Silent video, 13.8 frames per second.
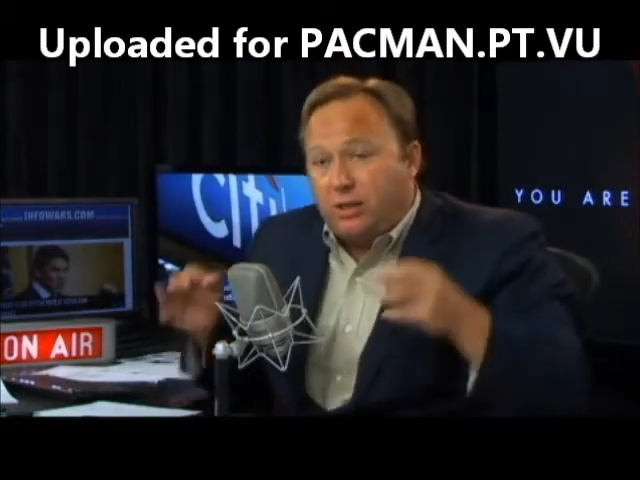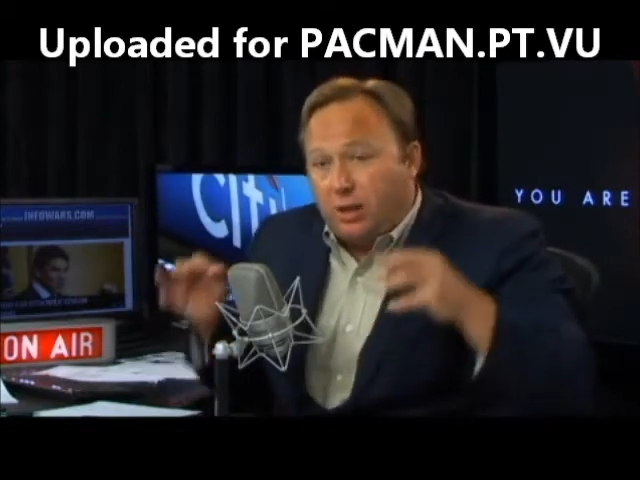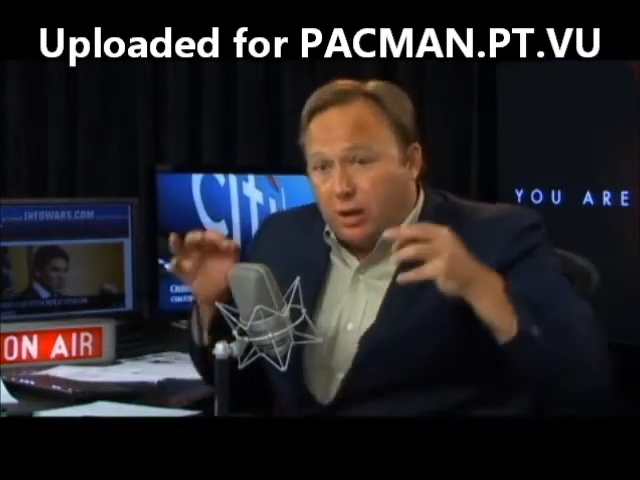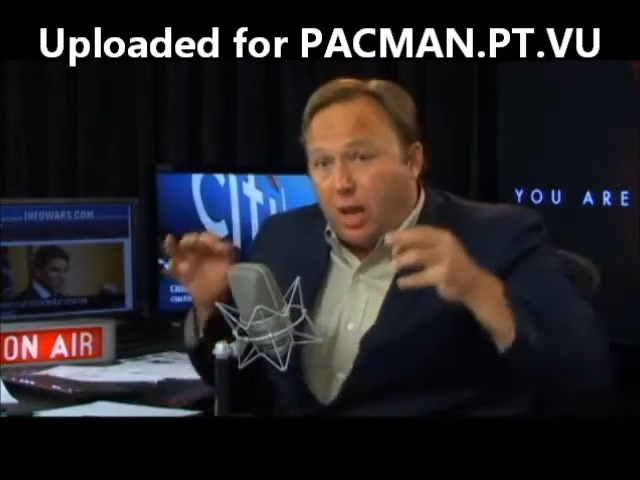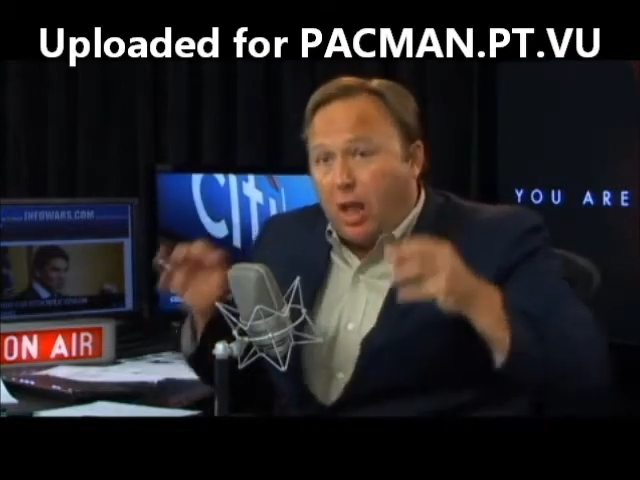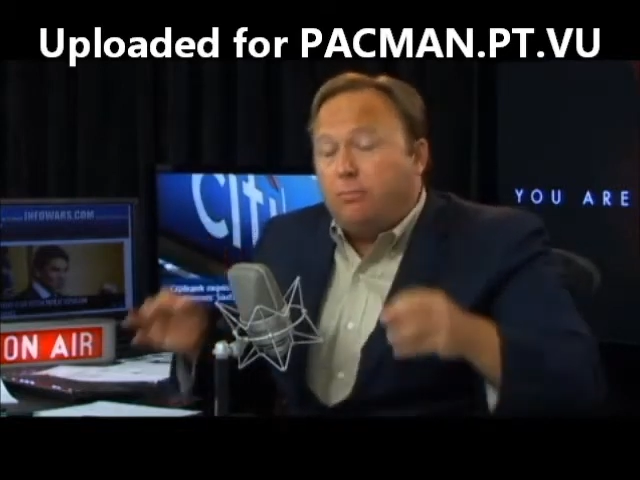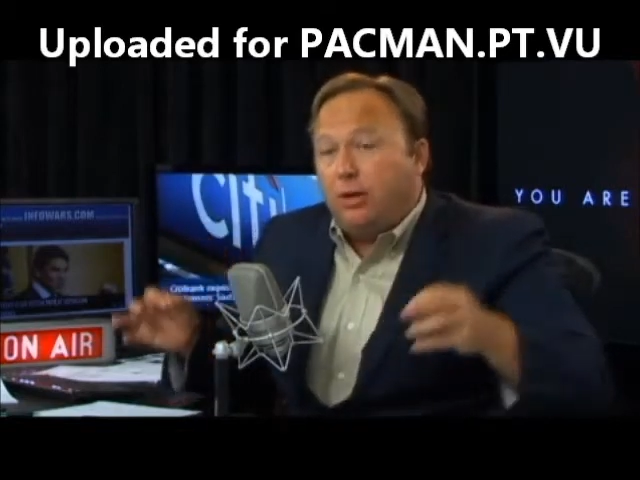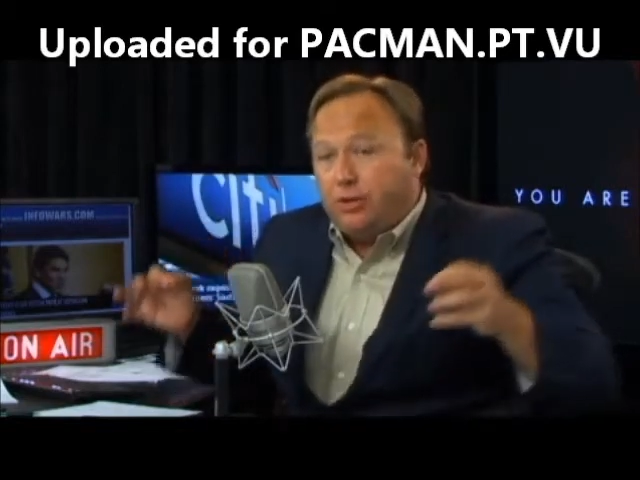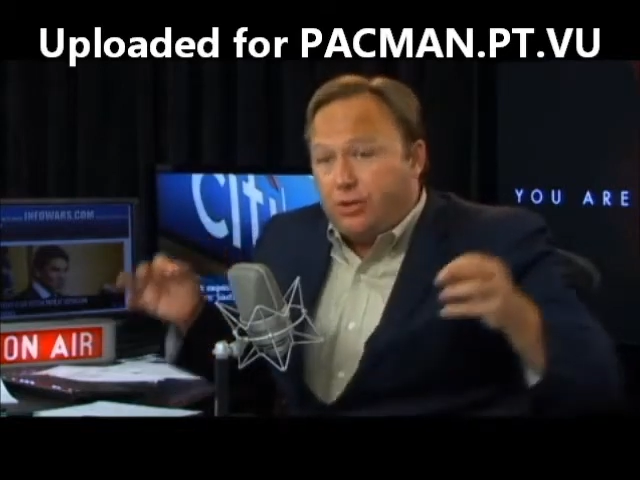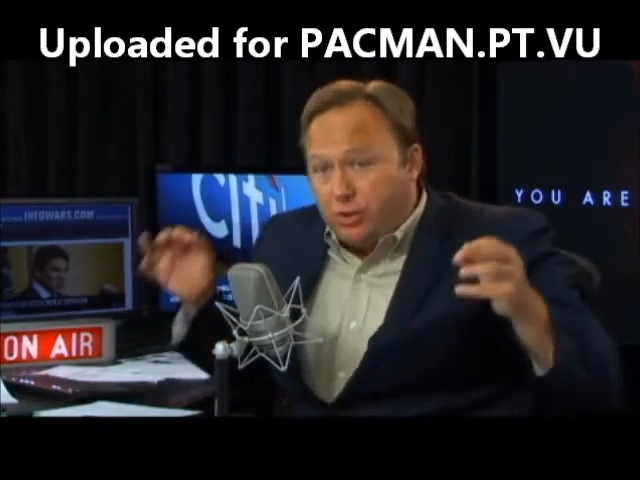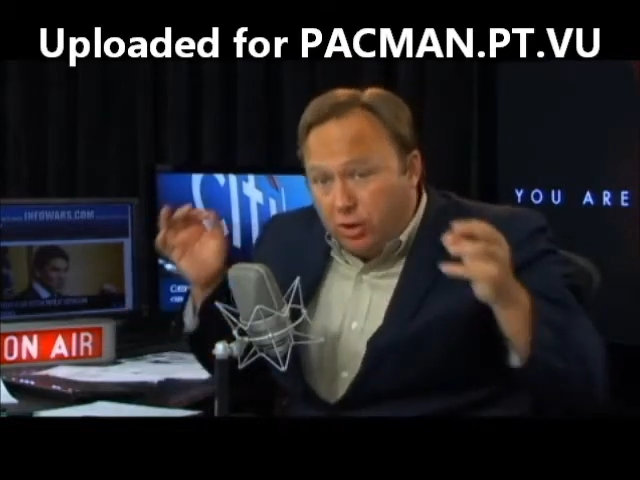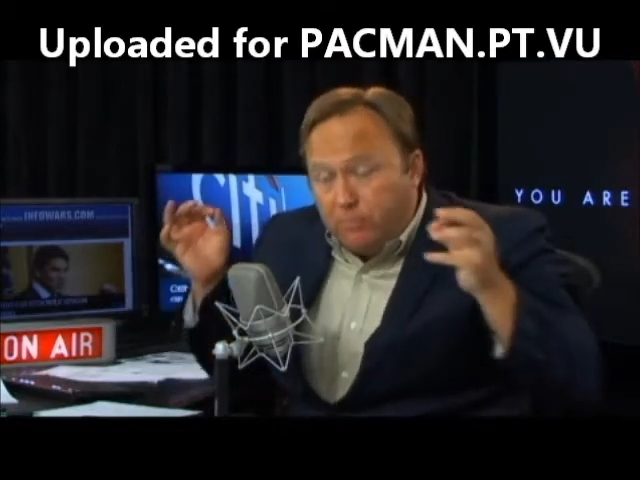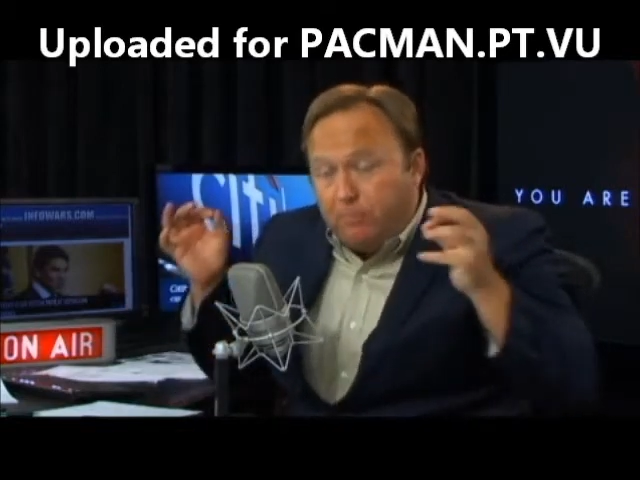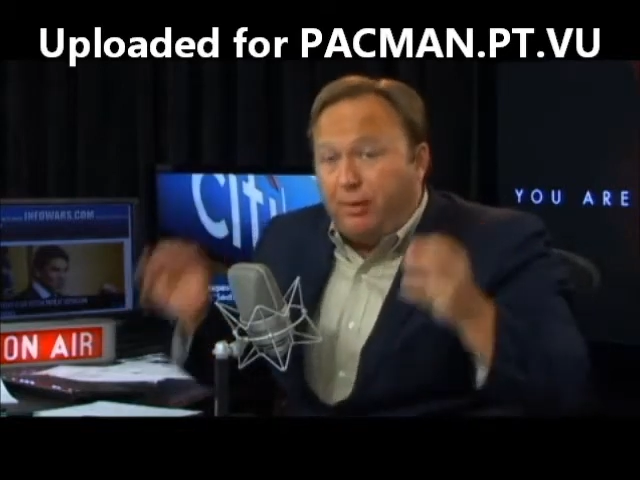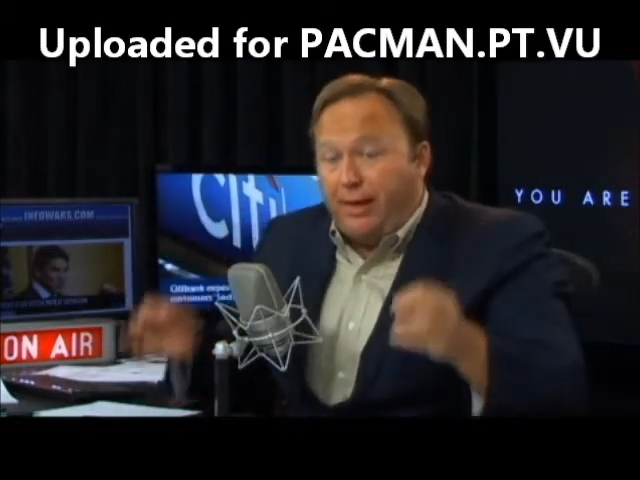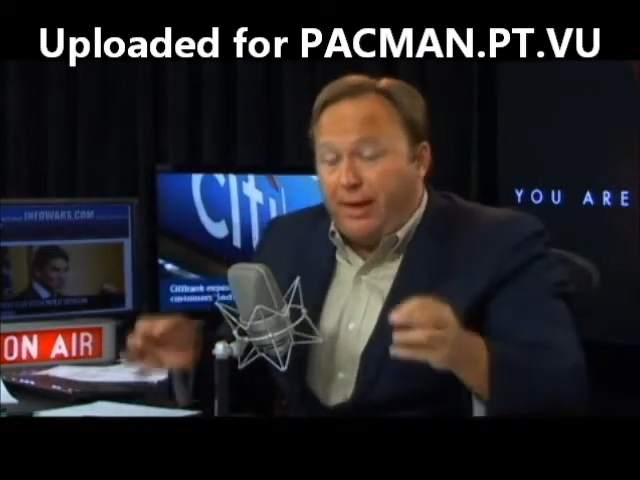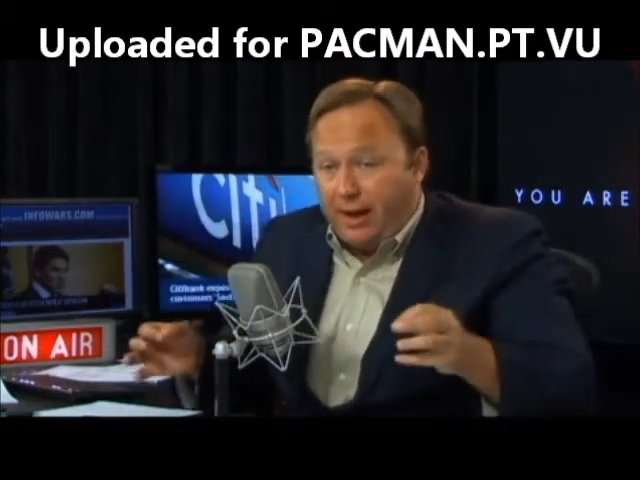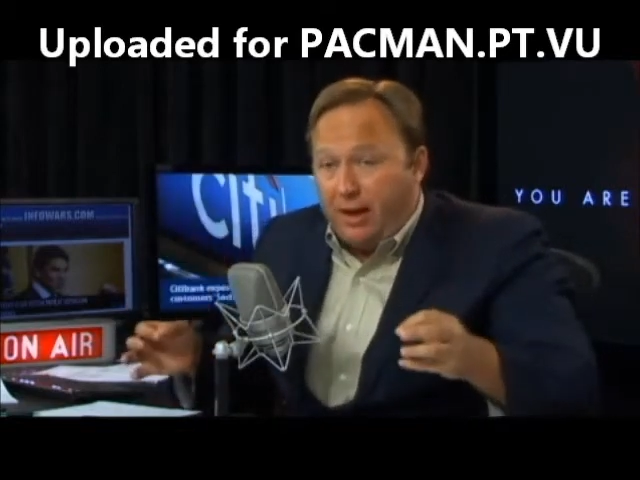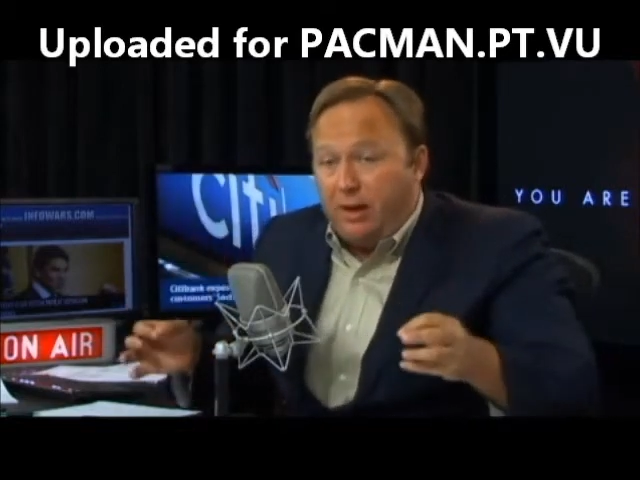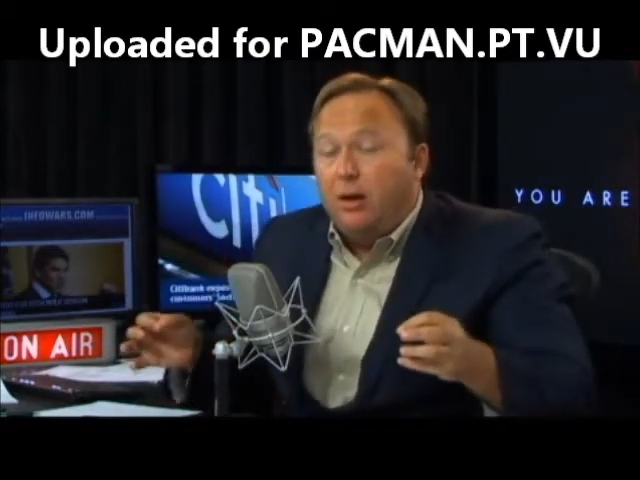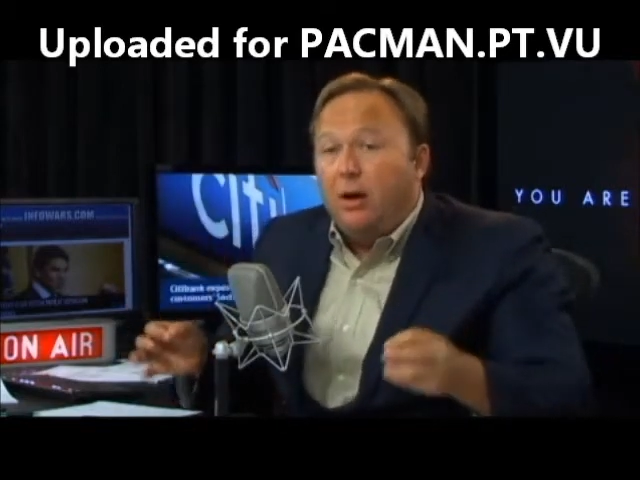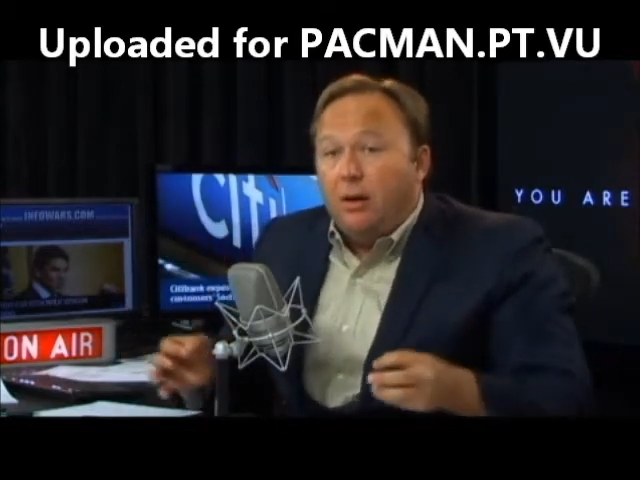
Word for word: The globalists do plan